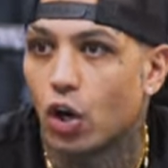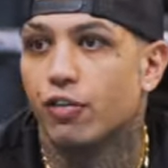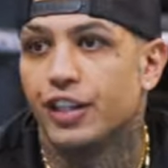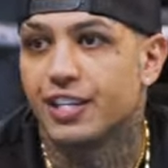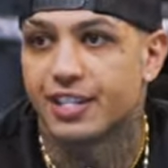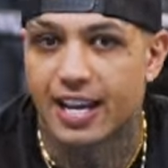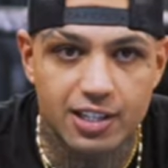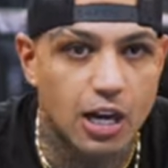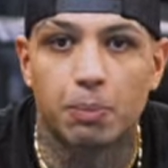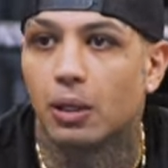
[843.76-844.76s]
over these next
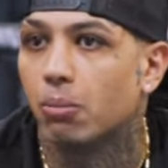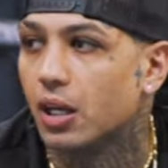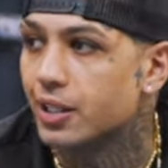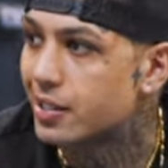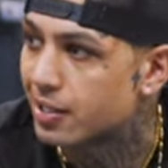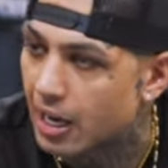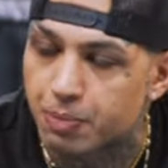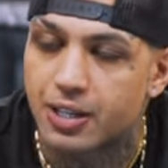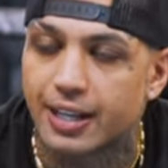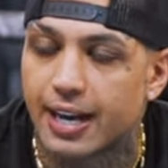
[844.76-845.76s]
couple of months, up
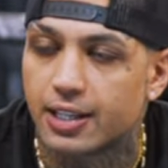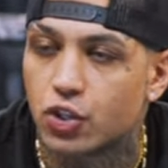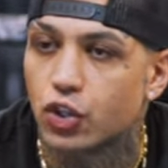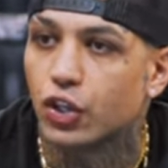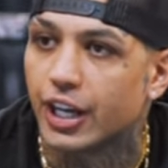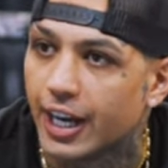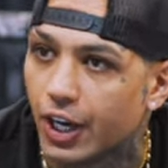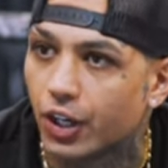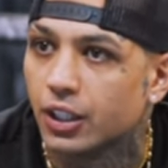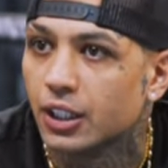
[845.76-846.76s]
to the next new
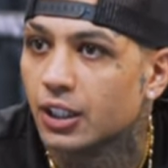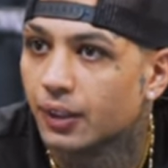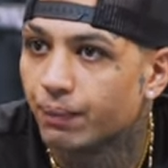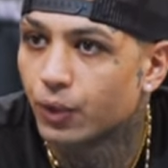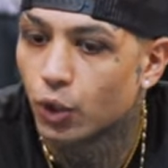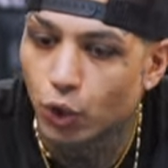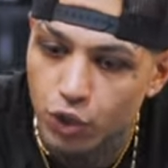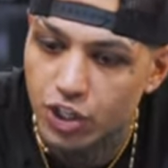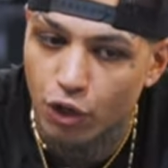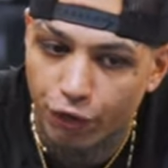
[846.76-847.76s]
year? Who's
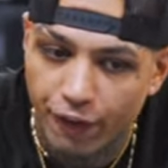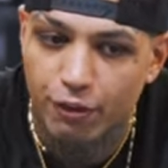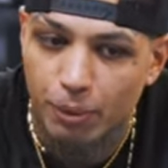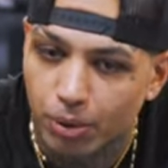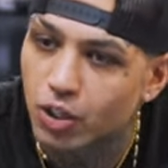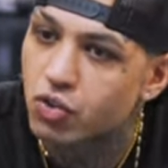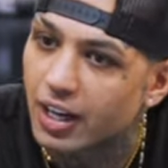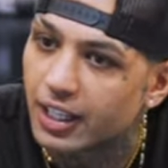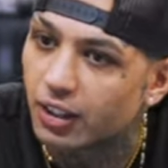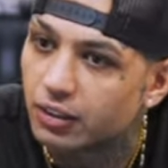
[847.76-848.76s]
in your favorite books right now?